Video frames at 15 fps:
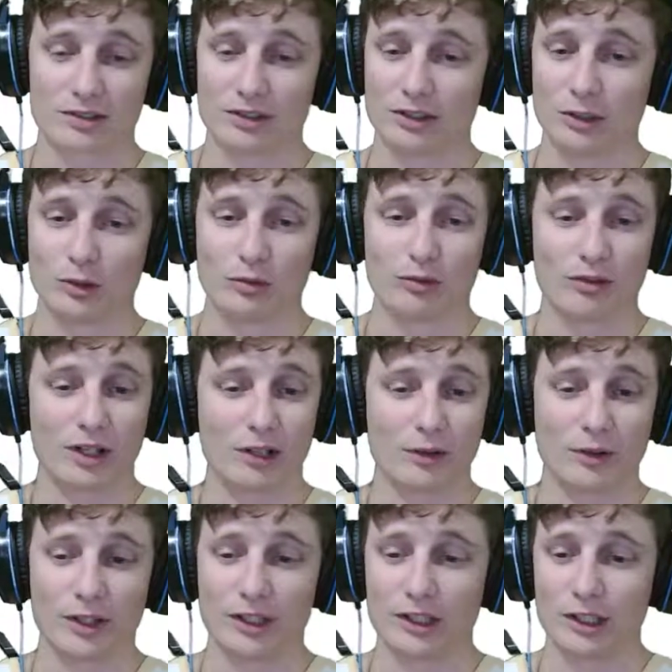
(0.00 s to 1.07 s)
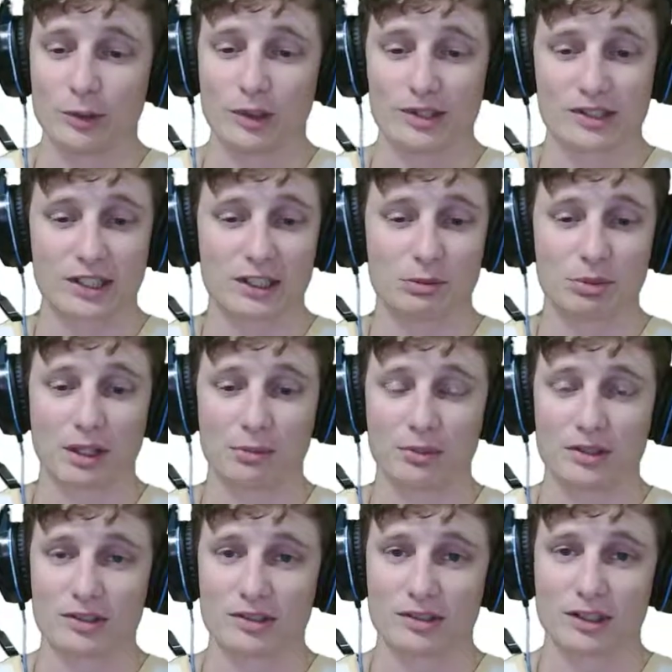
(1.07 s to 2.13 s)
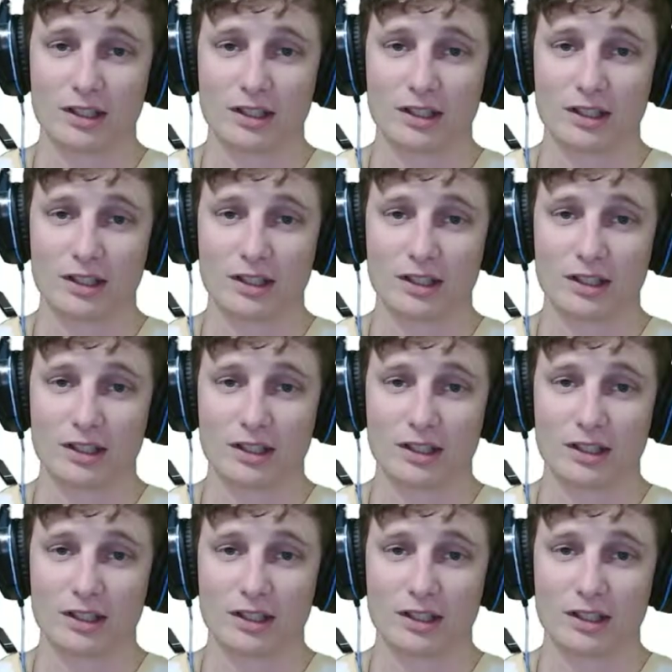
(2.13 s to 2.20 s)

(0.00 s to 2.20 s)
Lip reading: You can follow the U.S. State Department's